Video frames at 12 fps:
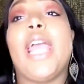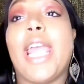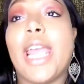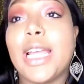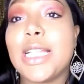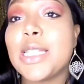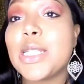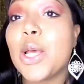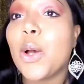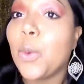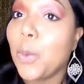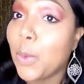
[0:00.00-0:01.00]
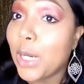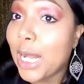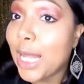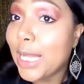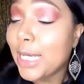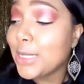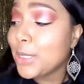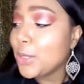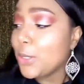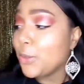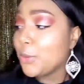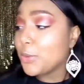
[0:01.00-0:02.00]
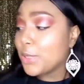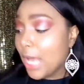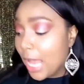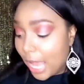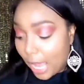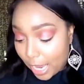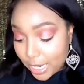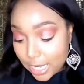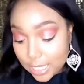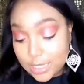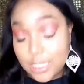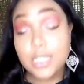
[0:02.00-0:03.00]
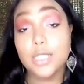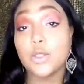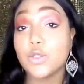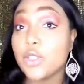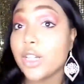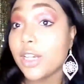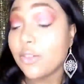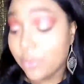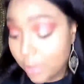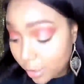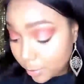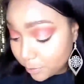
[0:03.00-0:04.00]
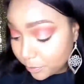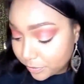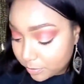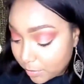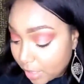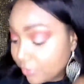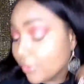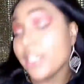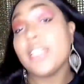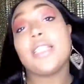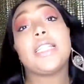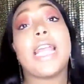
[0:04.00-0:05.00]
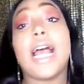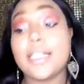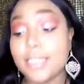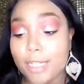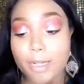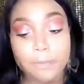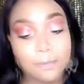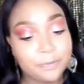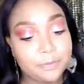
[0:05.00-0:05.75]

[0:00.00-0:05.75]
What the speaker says: hands, what I like to use. I got this little trick from my friend Deandra.